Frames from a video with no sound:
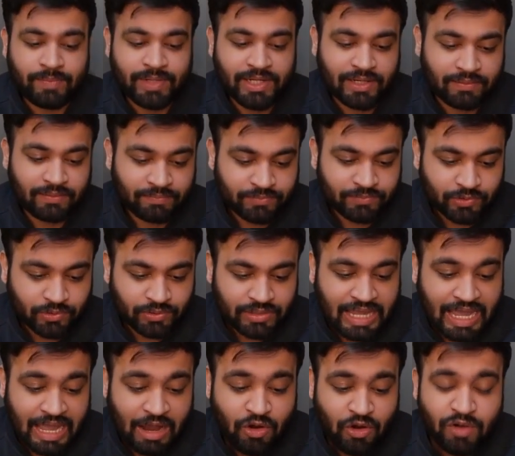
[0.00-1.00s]
So the
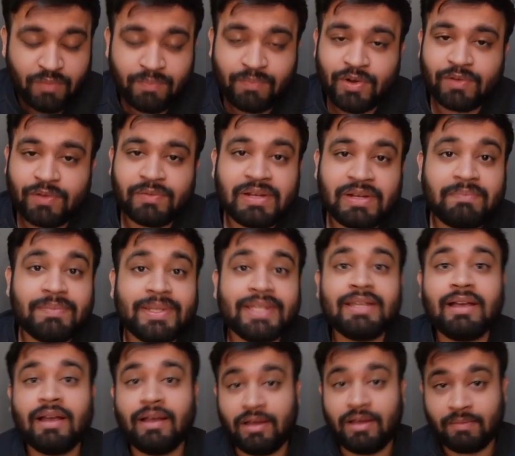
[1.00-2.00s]
output will be the
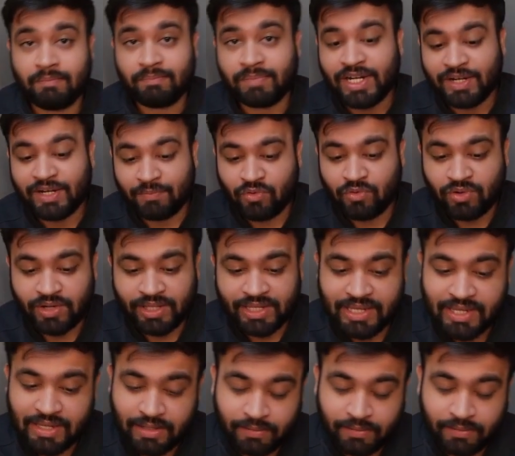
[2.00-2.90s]
complete mode here.